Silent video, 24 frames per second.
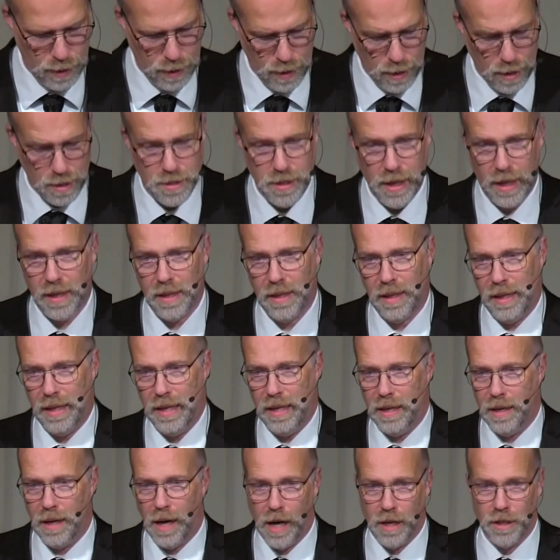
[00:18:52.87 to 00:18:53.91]

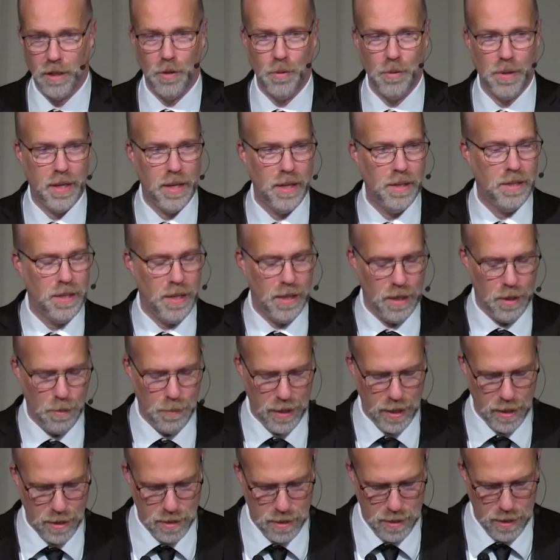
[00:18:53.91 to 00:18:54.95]
Secondly, our own
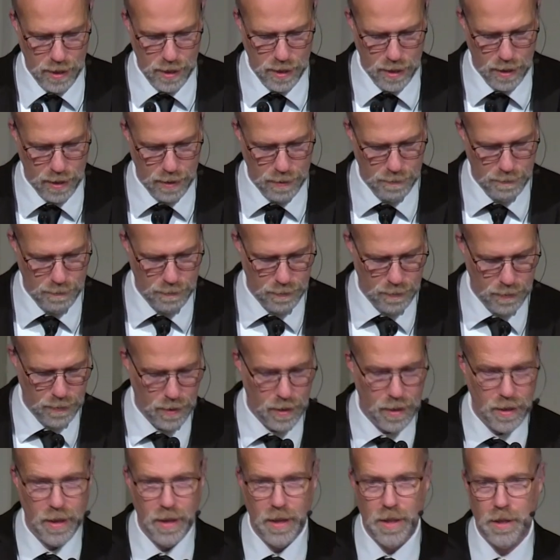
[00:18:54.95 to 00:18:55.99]
continuing sin.
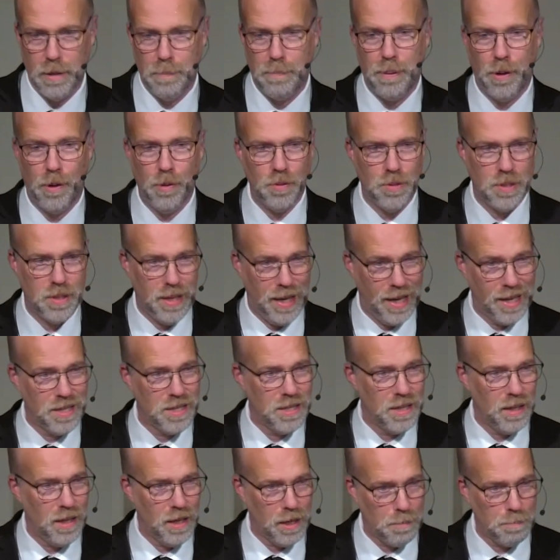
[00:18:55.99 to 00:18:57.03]
The
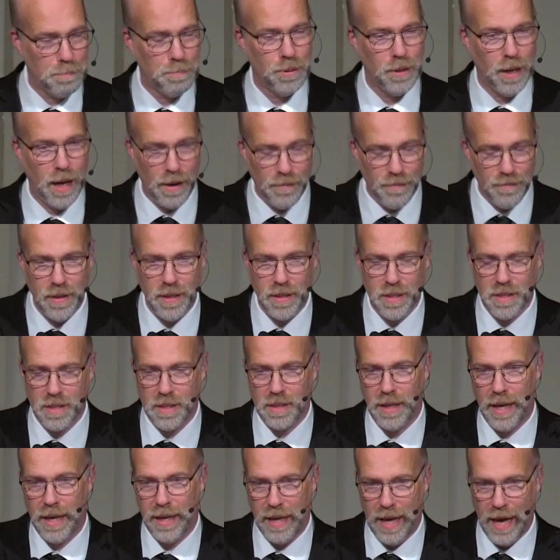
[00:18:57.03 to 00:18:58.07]
post-exilic prophets
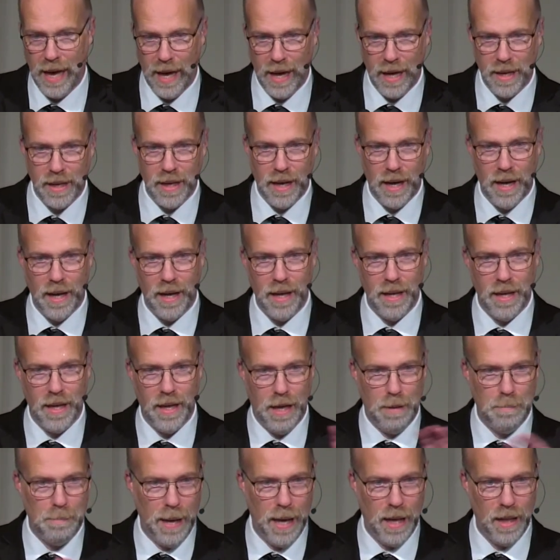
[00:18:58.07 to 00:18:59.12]
like Haggai
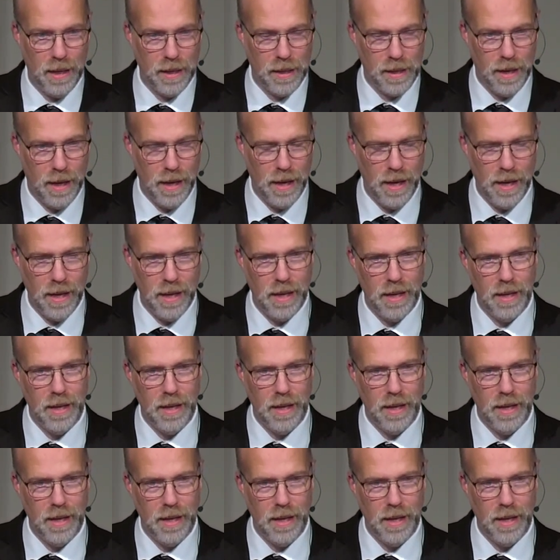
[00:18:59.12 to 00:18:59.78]
and Malachi